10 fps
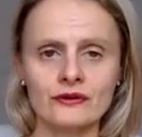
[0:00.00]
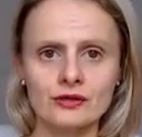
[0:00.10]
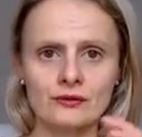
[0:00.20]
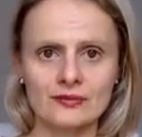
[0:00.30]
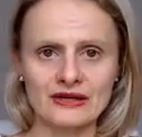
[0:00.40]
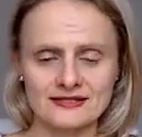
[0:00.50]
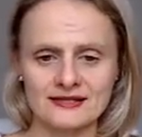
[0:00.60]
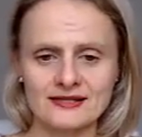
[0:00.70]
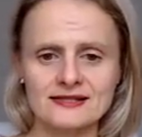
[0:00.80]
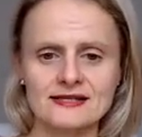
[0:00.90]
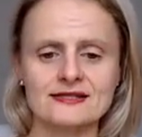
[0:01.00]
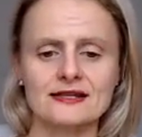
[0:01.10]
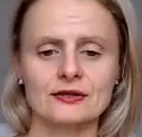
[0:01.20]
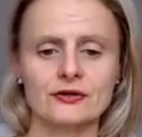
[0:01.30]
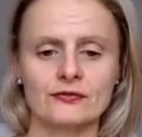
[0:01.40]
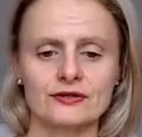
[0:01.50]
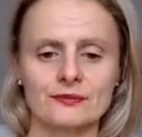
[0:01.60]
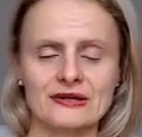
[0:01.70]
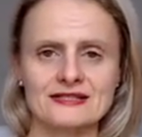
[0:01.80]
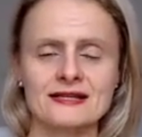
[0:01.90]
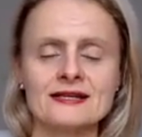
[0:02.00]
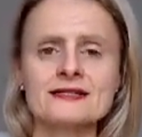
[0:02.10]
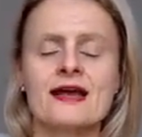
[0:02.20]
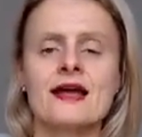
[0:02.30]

in your business as the leader of the business,